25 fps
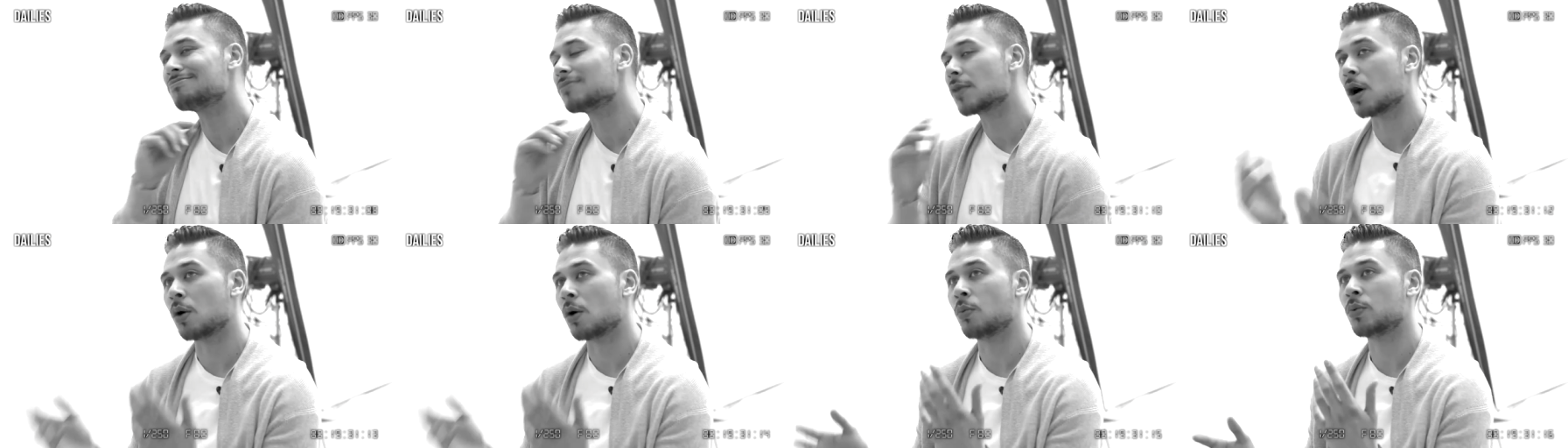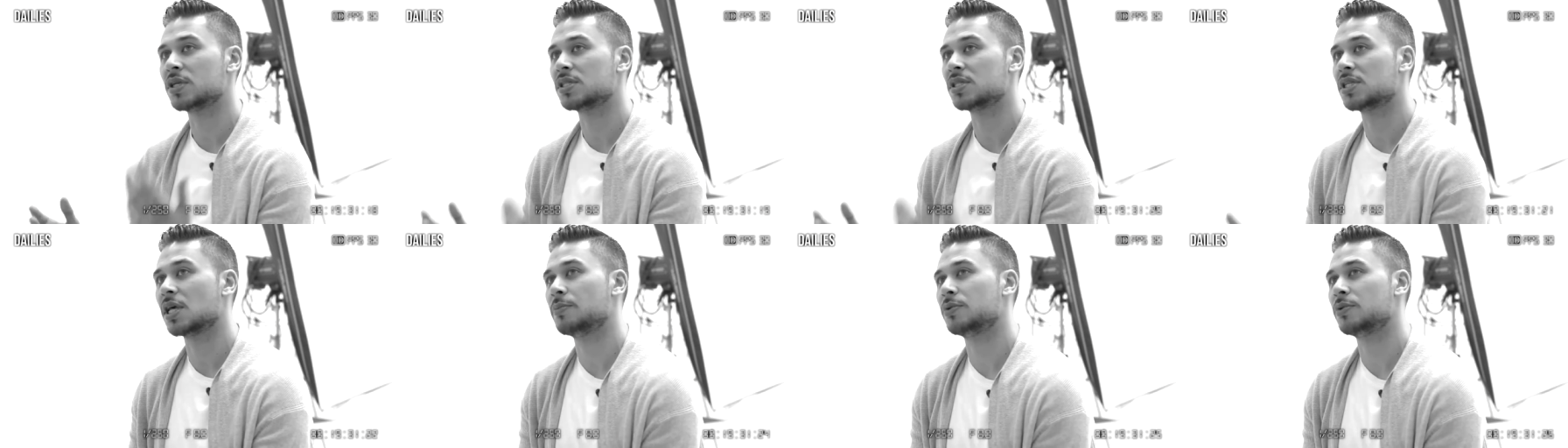I want
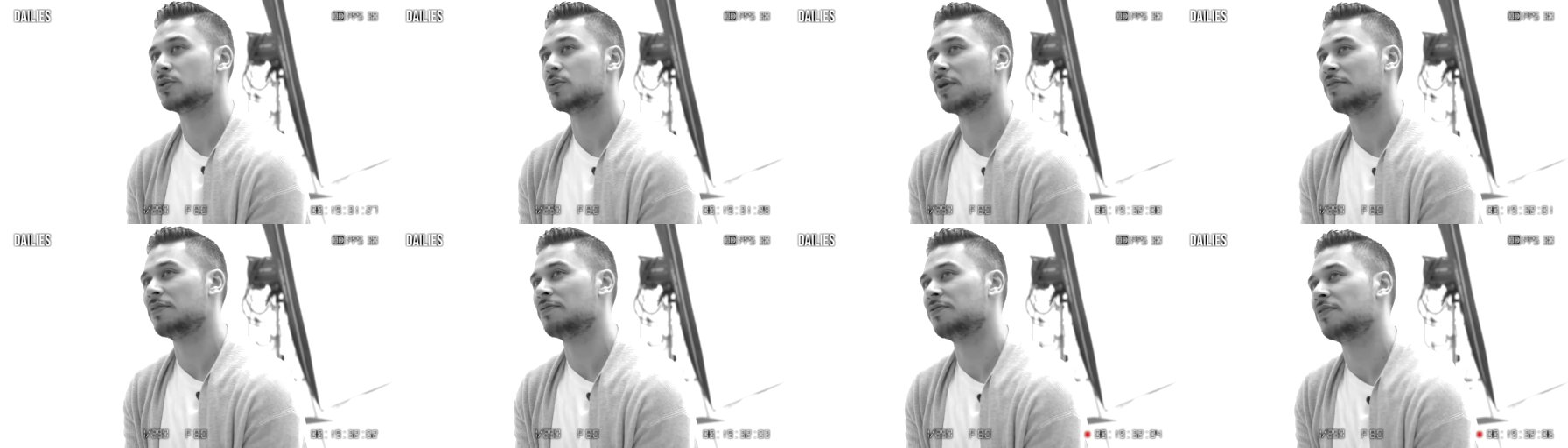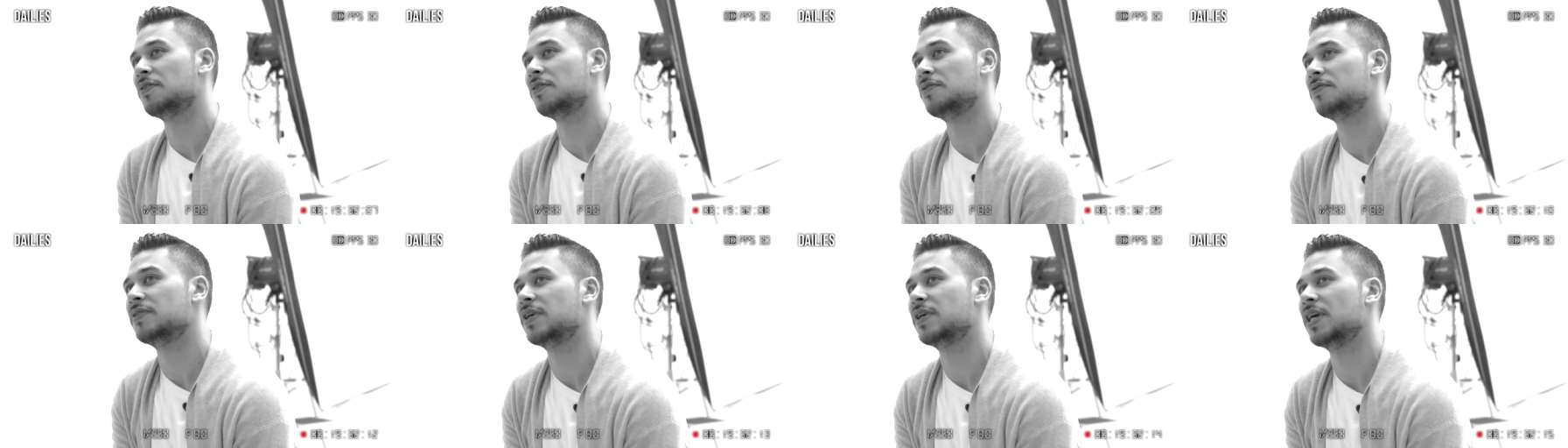to say between
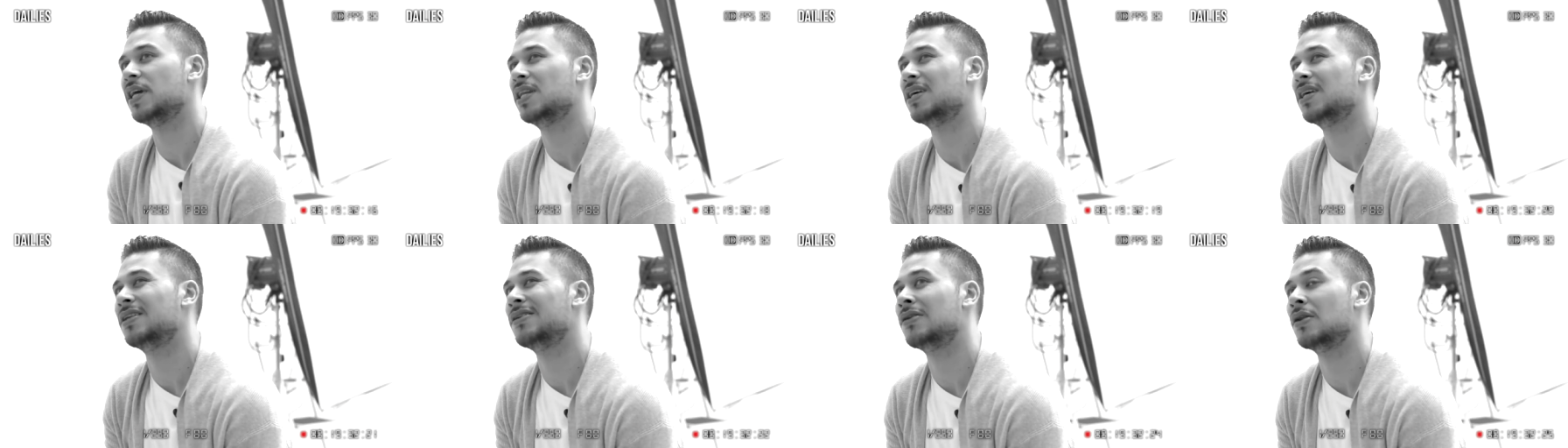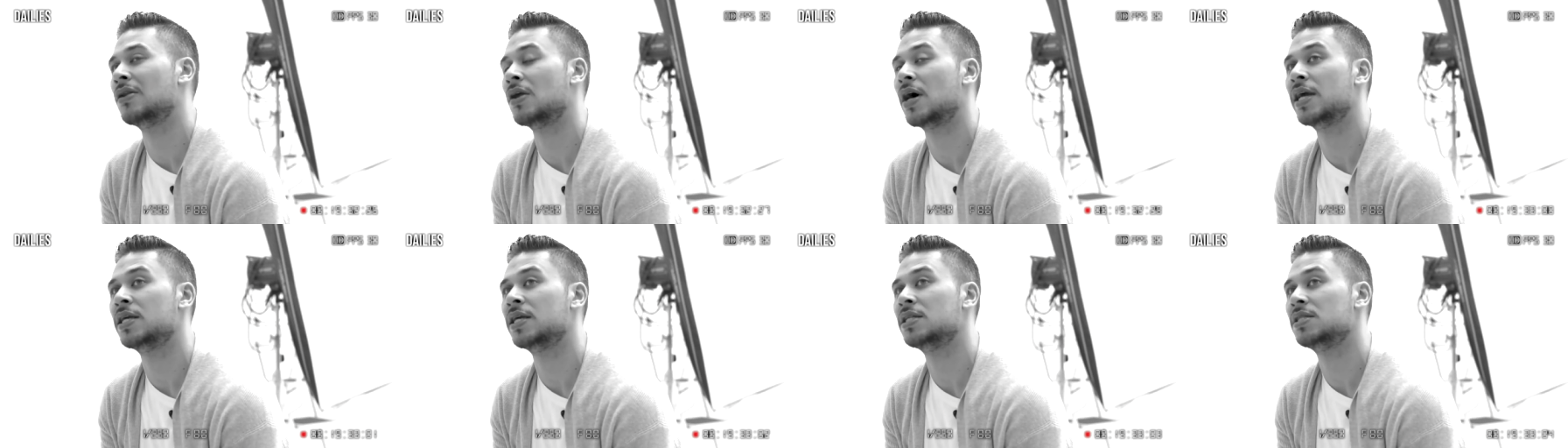15 and
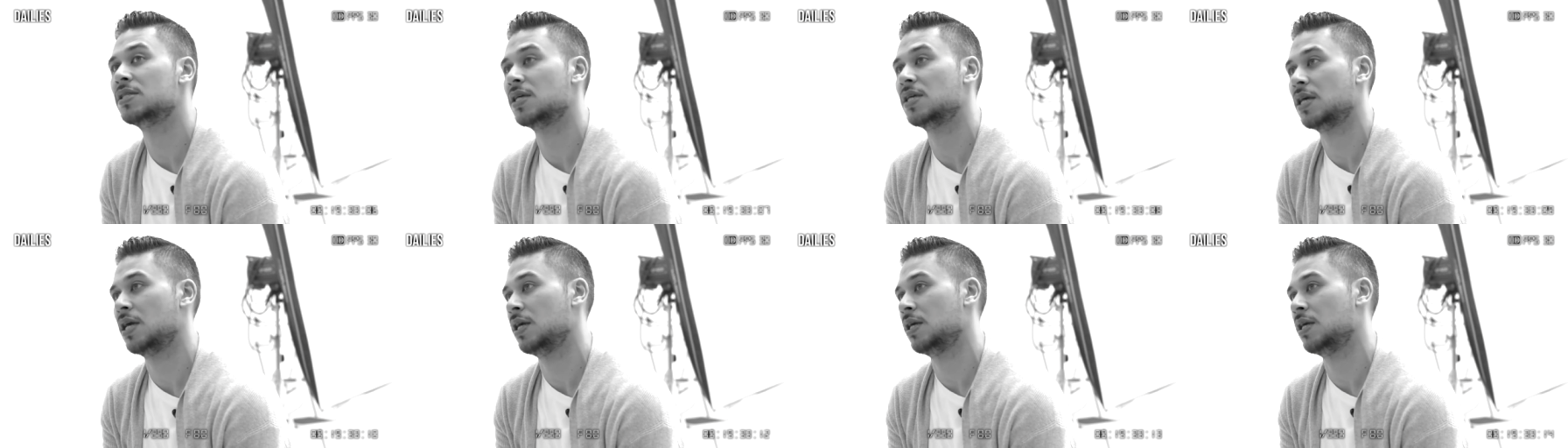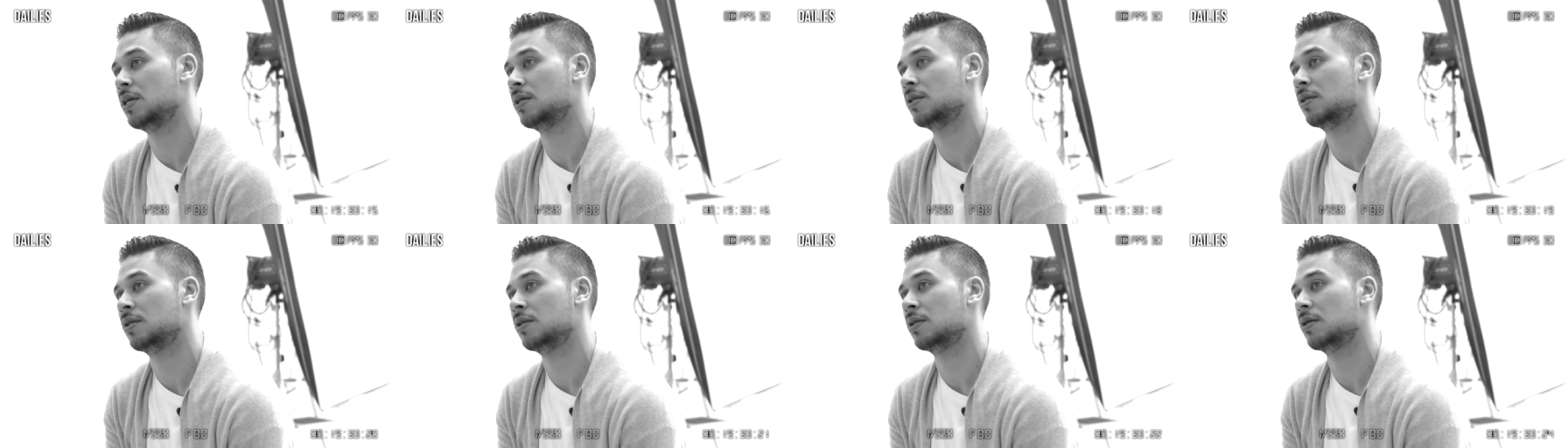
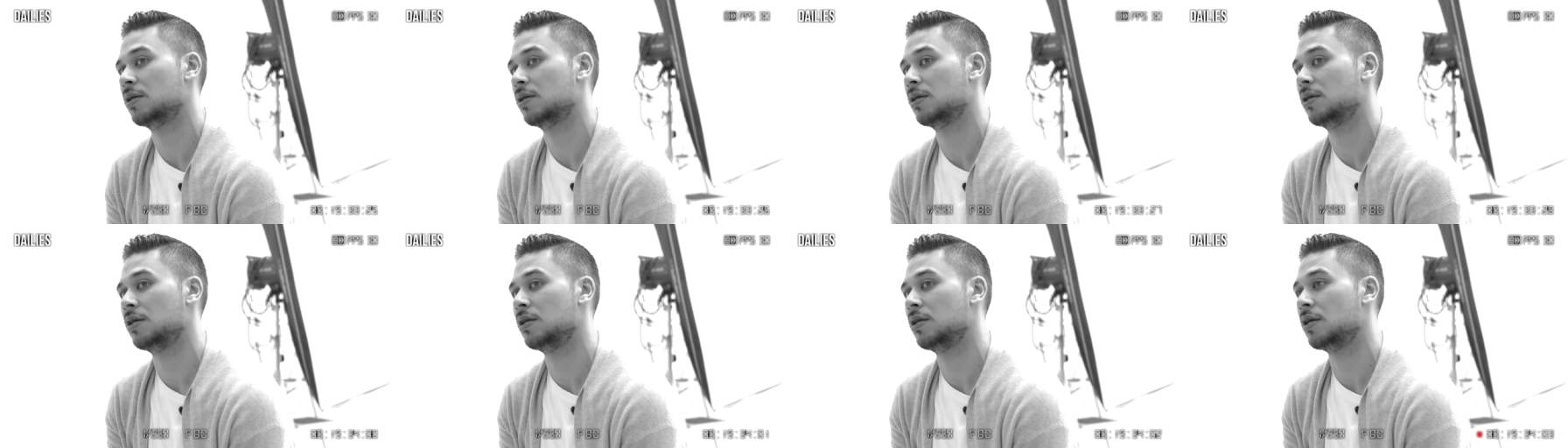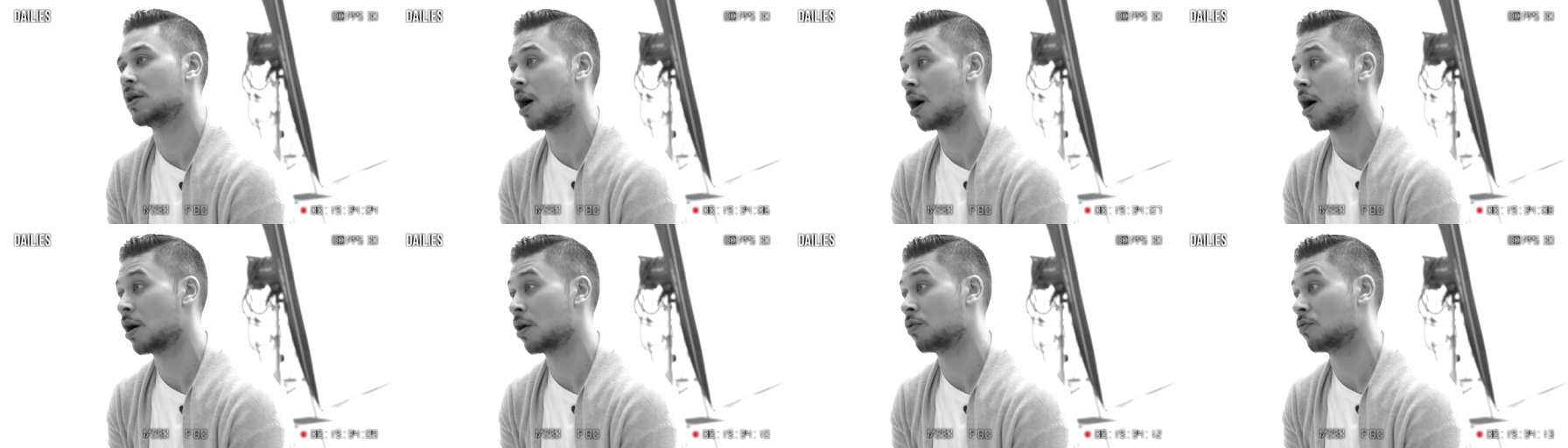19
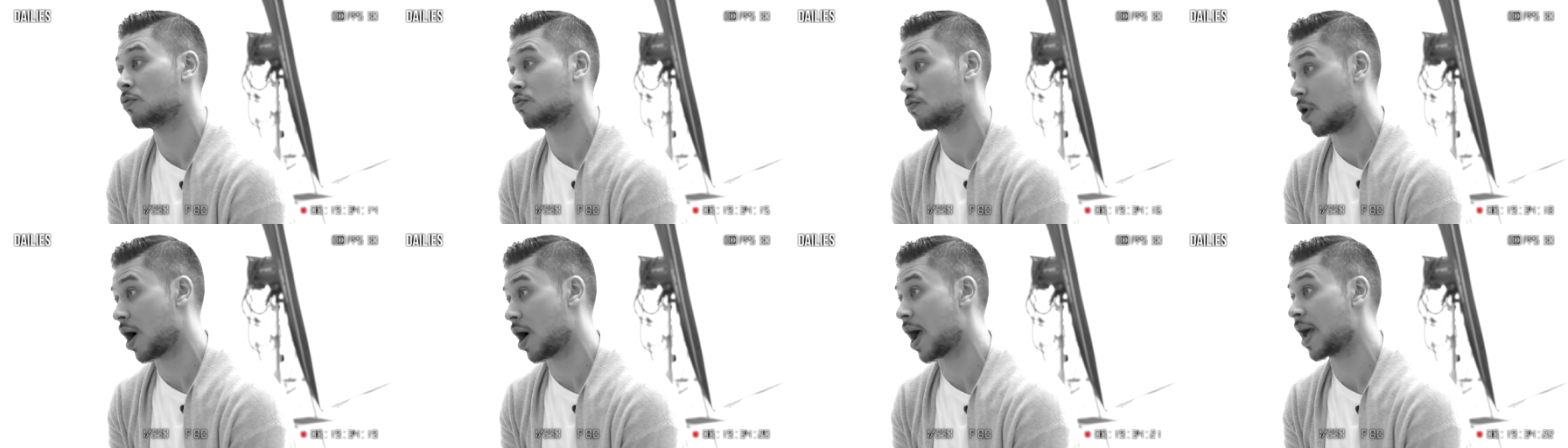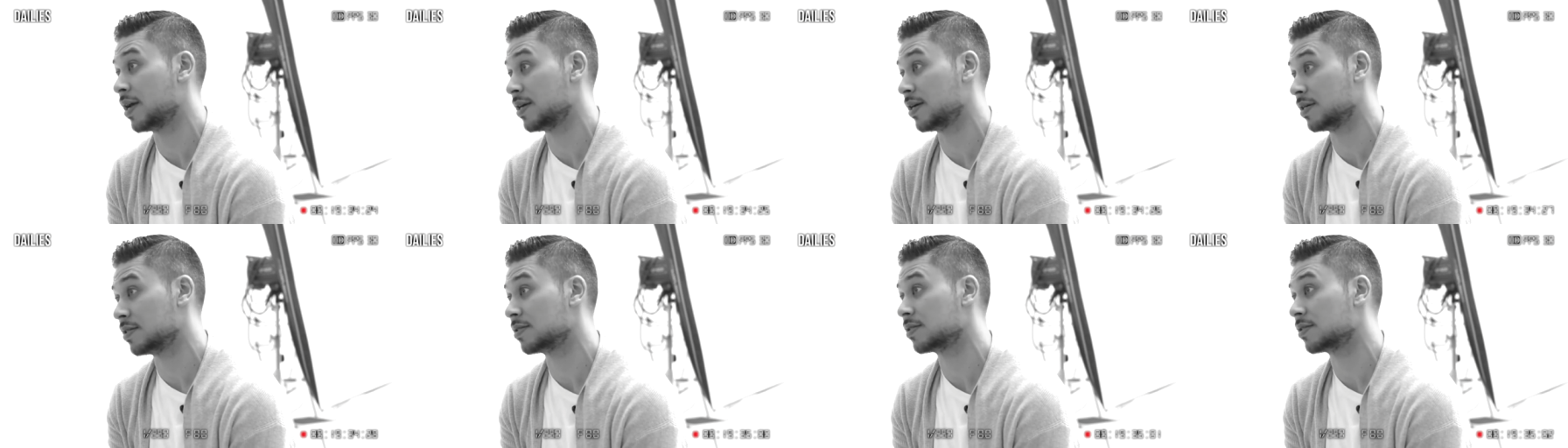young
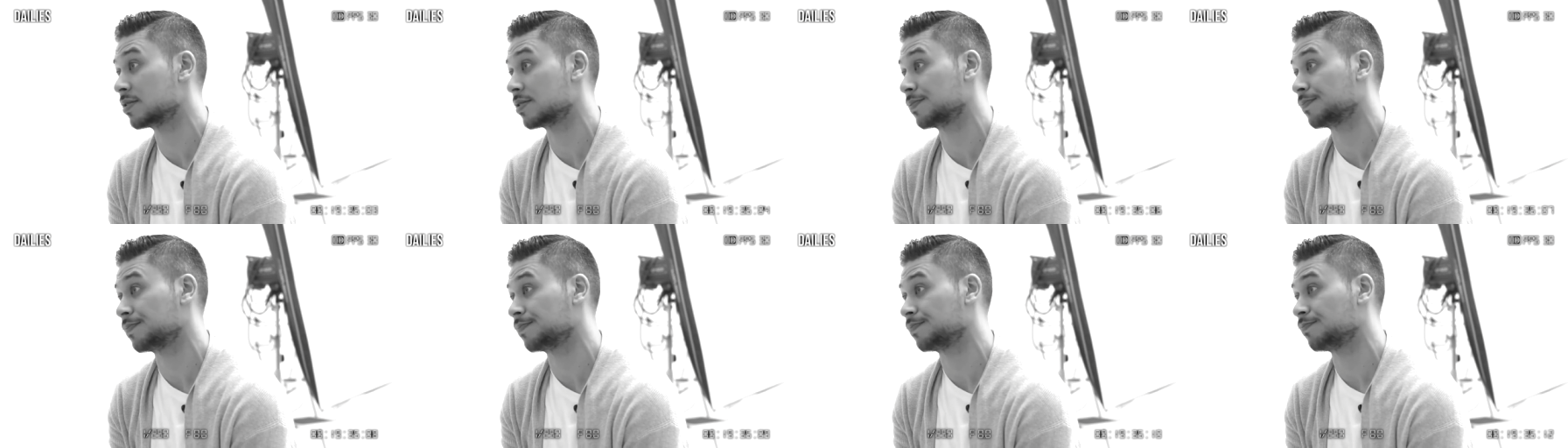writers